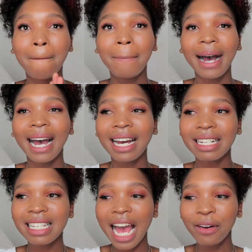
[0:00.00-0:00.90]

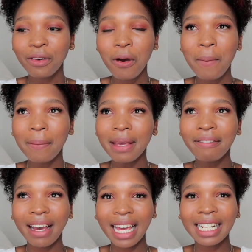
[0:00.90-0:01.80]
But I don't know, maybe
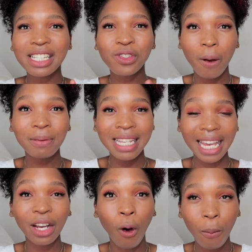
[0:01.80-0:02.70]
if I can stop
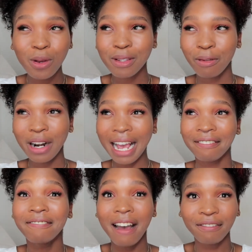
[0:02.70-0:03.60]
taking hormones for like
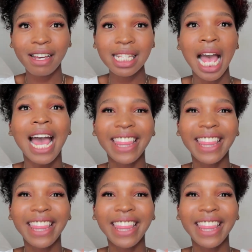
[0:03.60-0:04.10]
5 years,